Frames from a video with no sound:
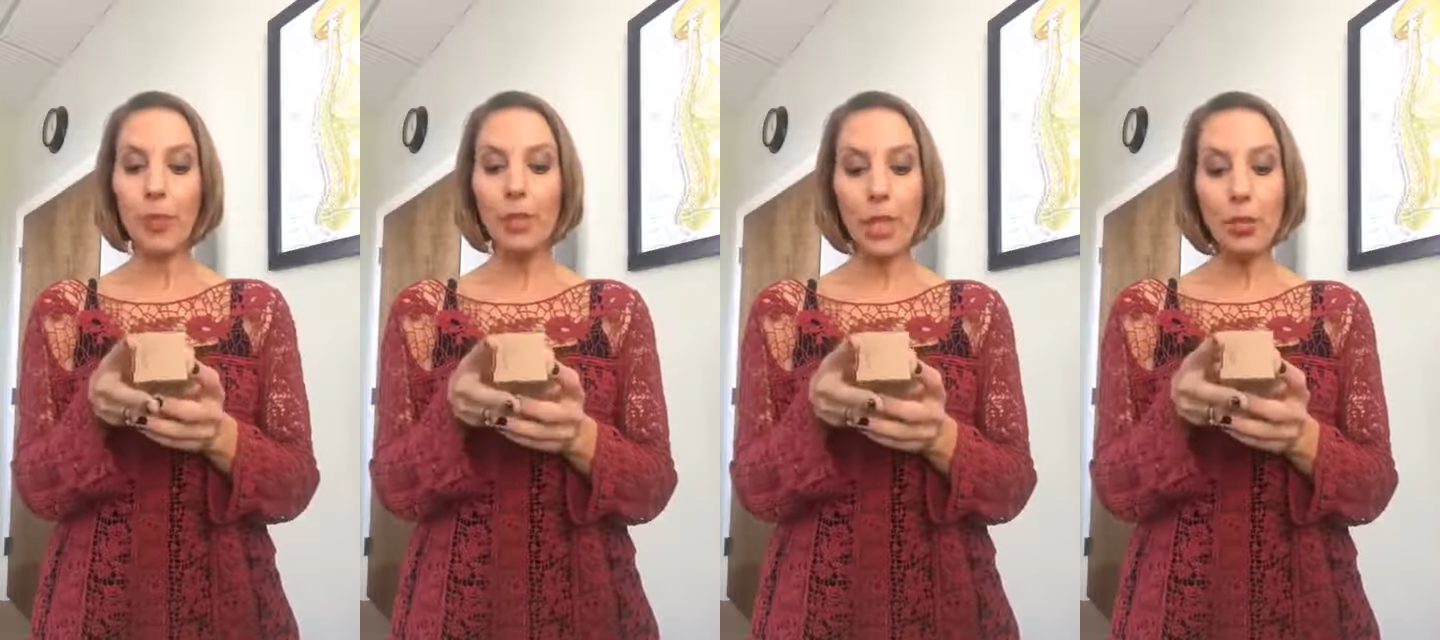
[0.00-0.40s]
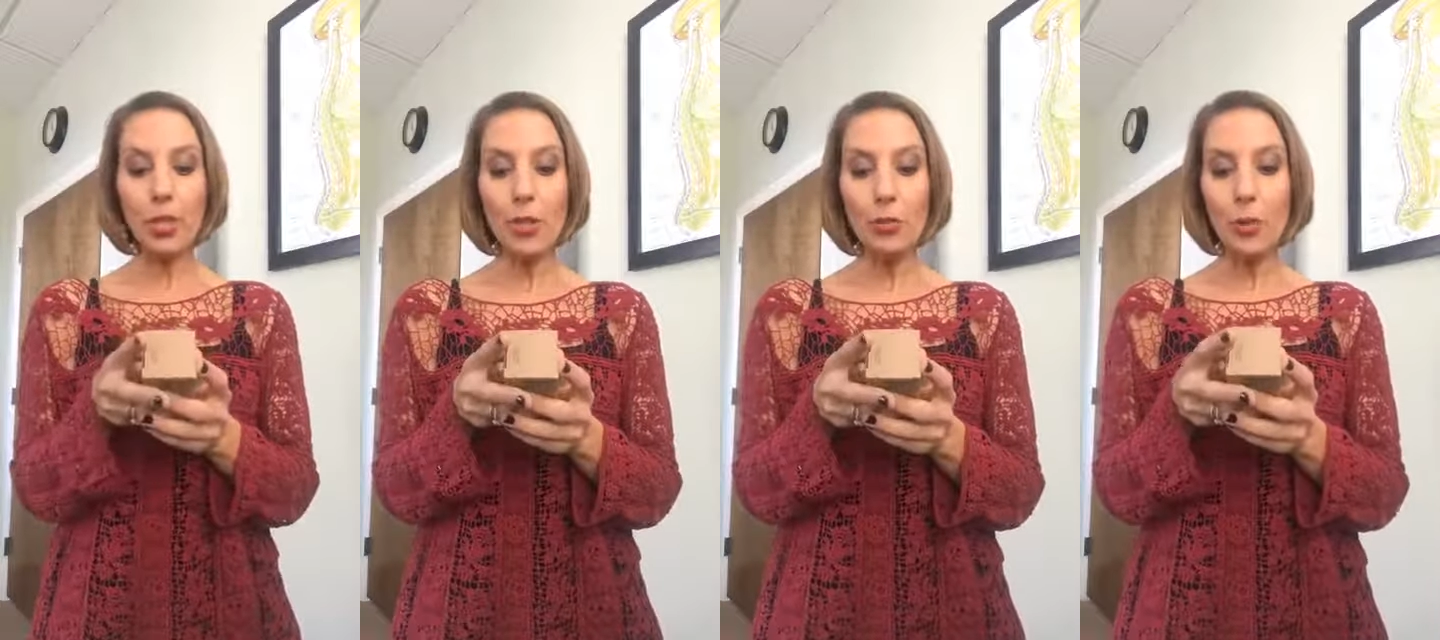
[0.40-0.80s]

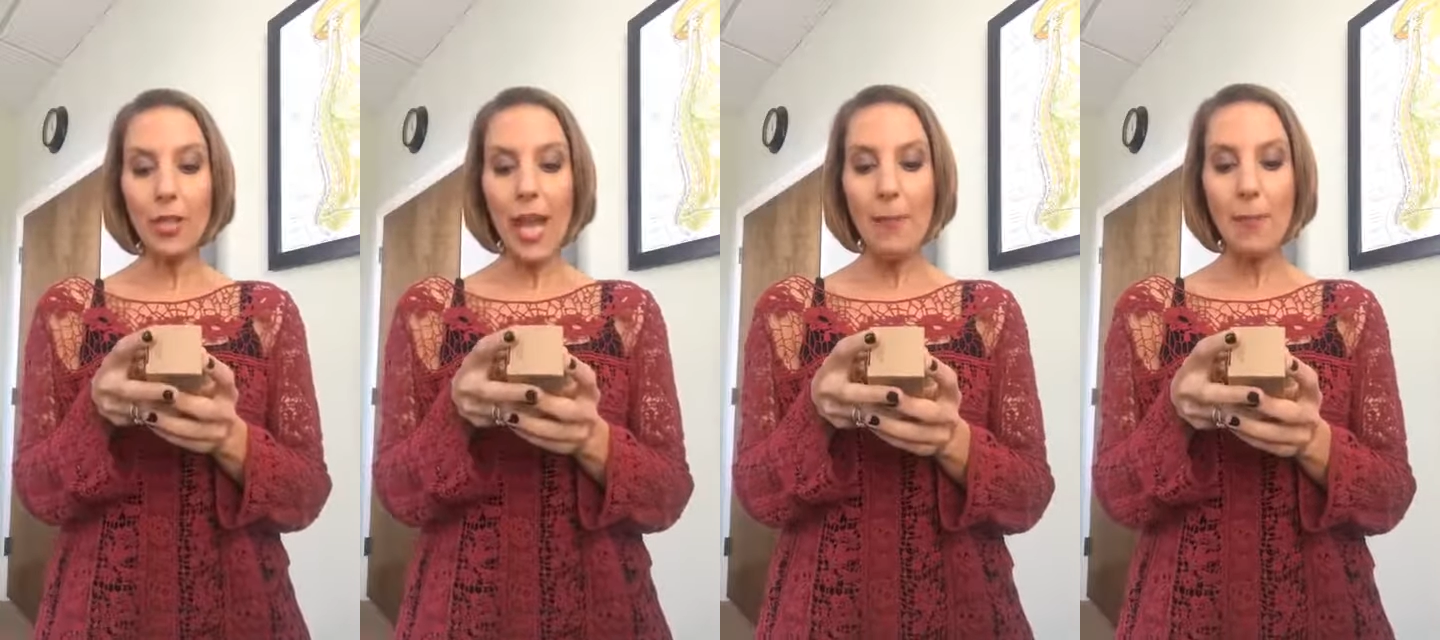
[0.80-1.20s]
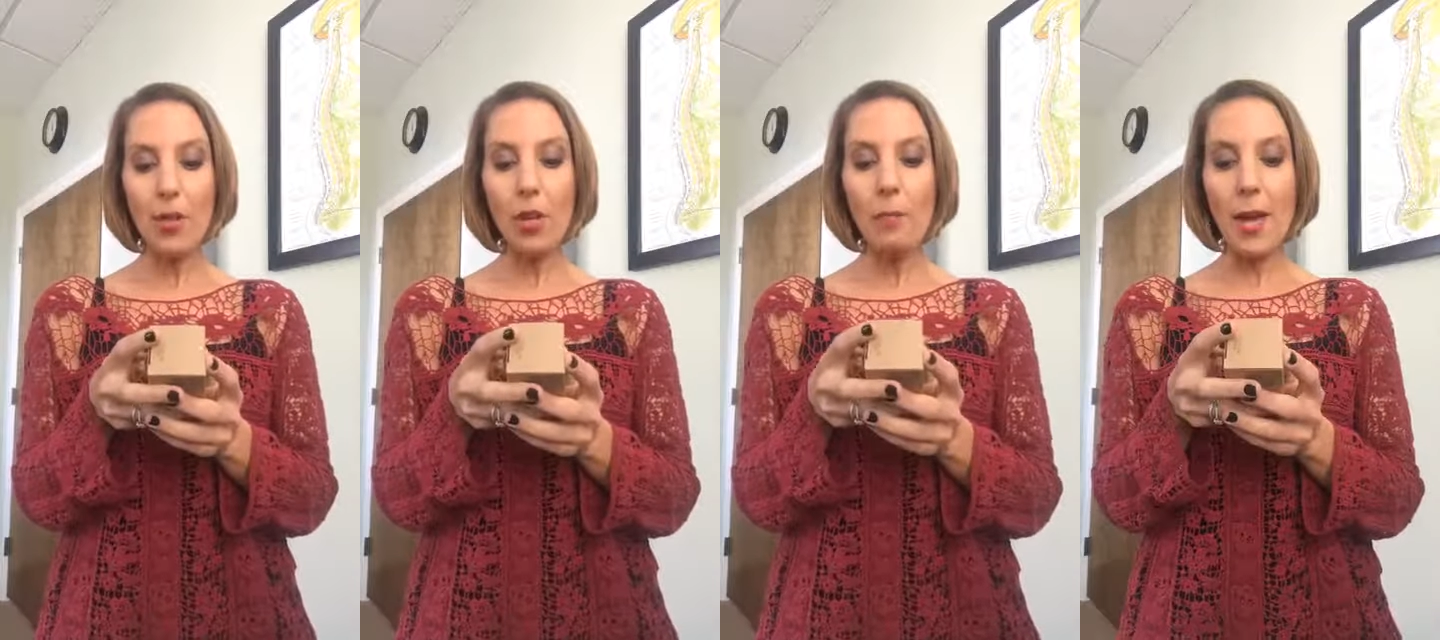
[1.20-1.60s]
licorice root,
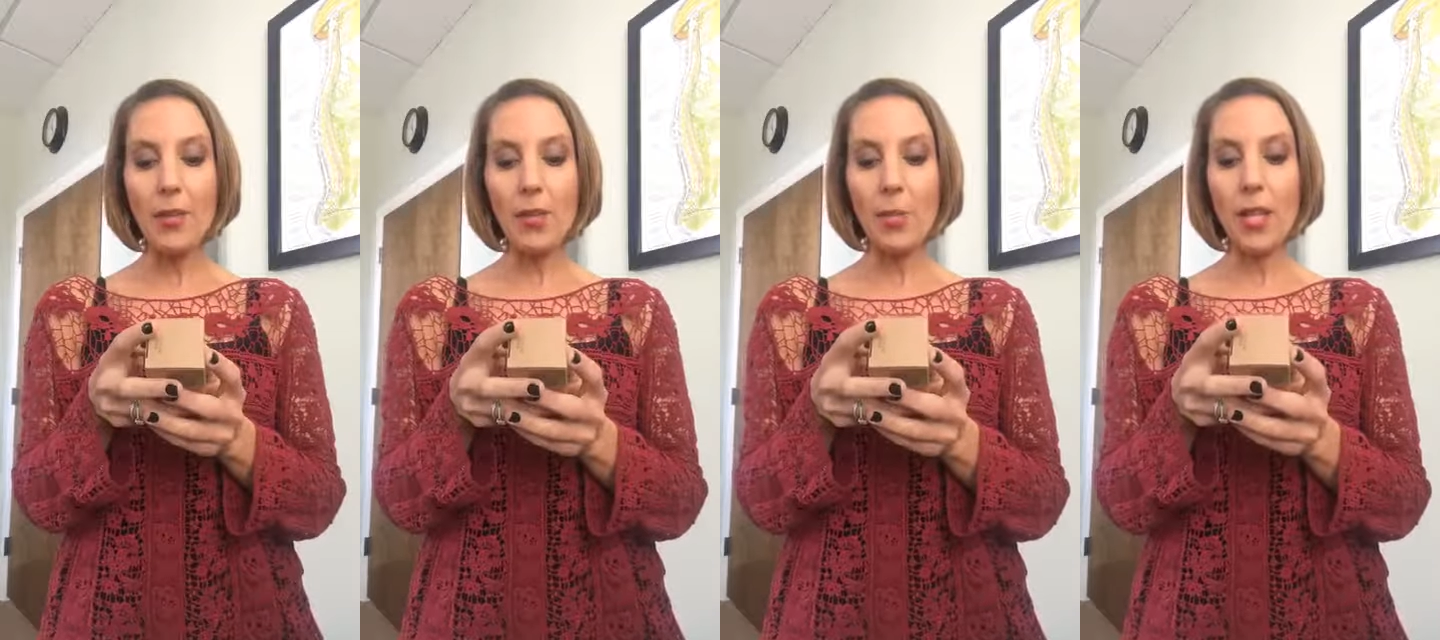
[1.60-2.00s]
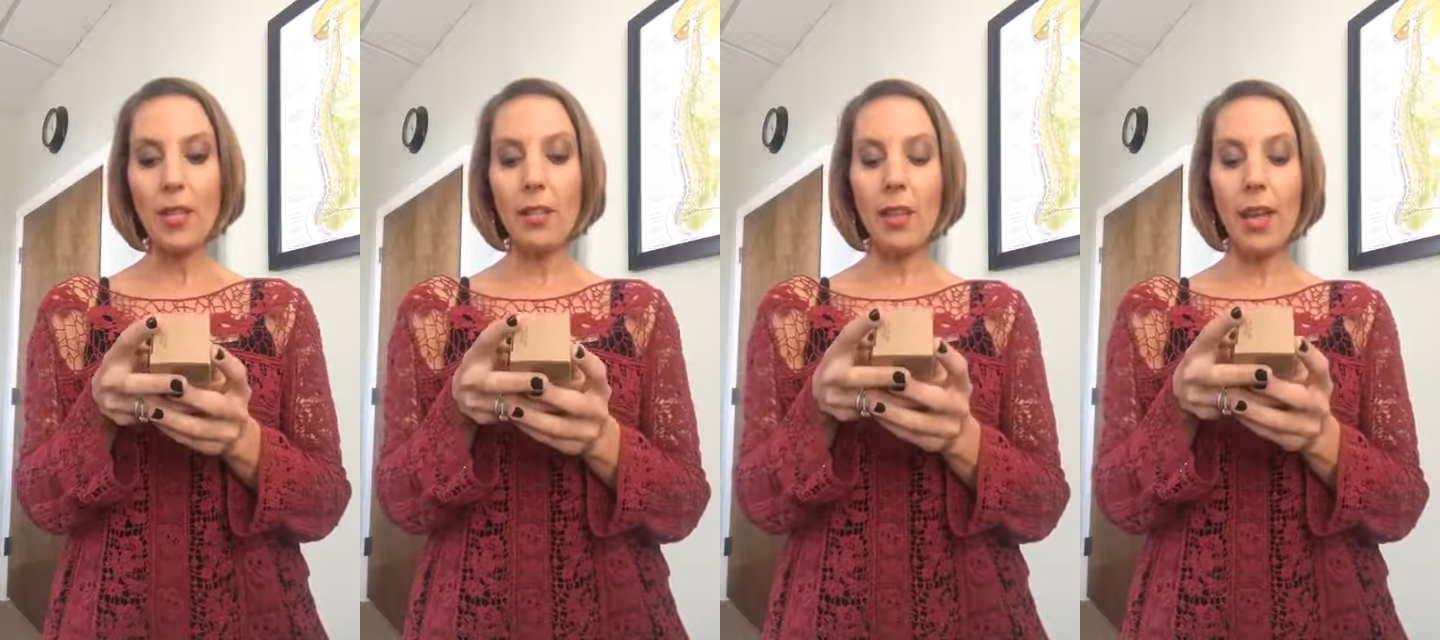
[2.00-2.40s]
chamomile,
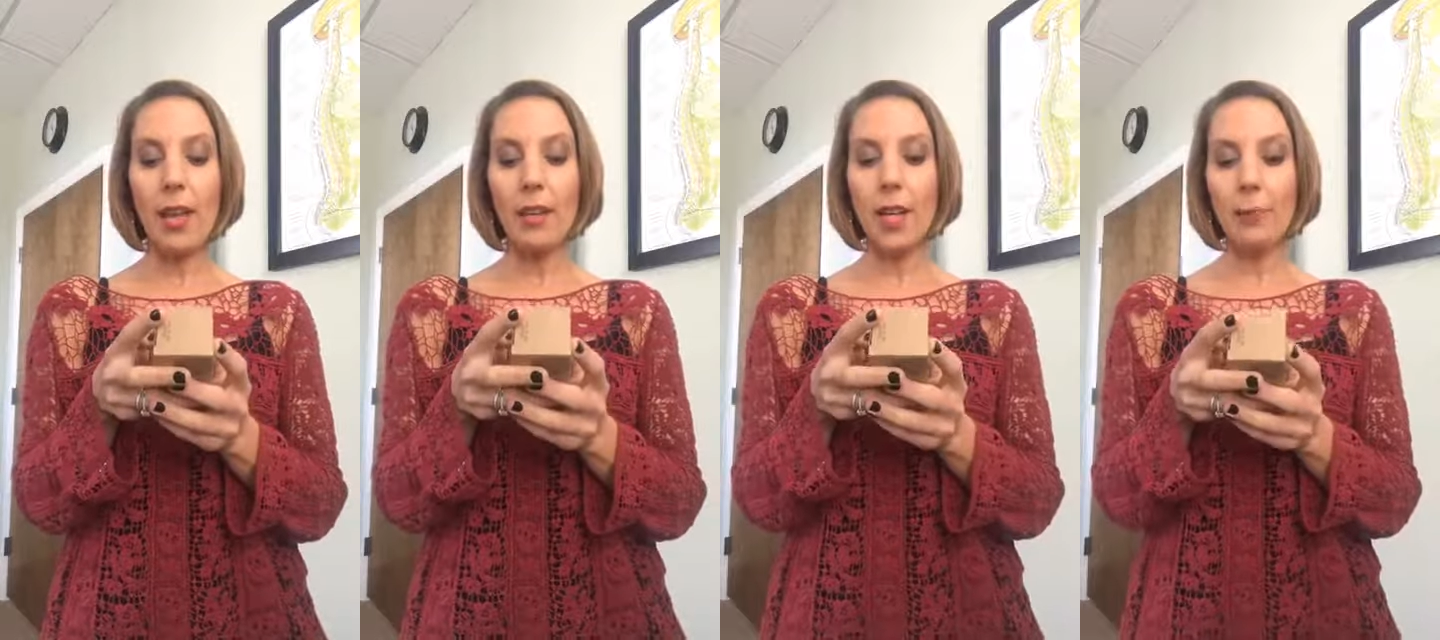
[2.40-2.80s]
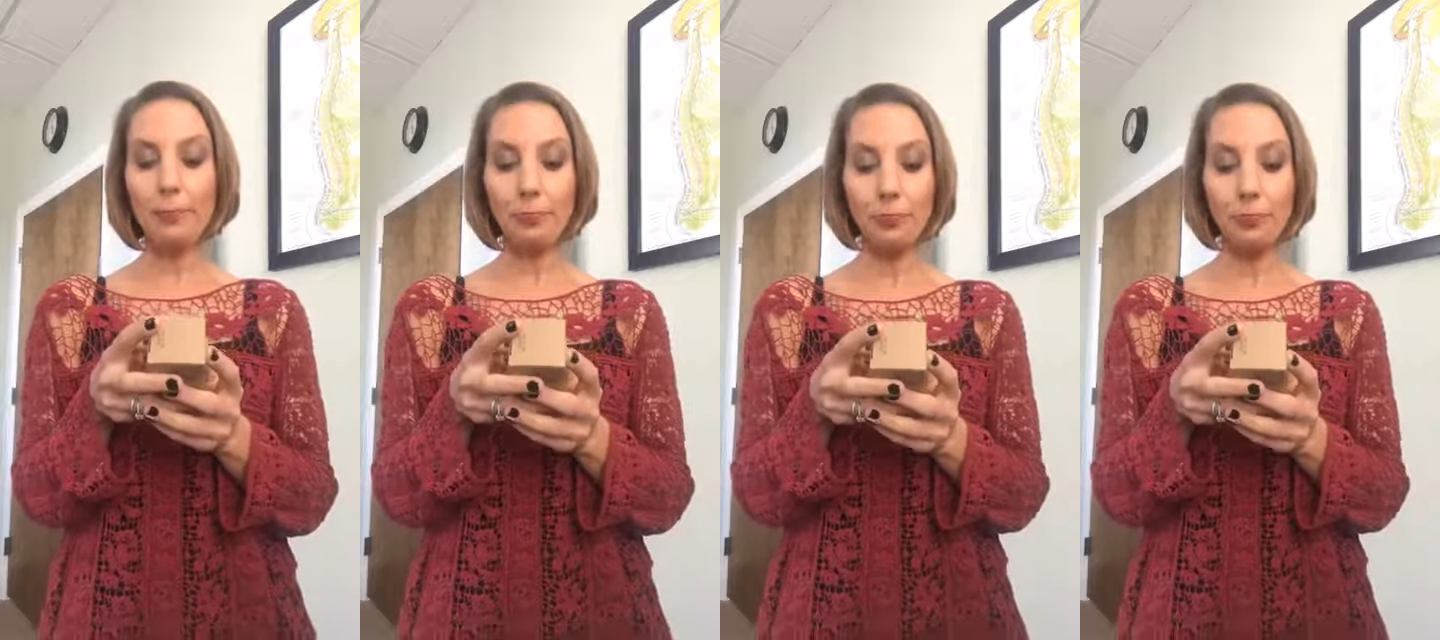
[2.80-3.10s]
meadowsweet, and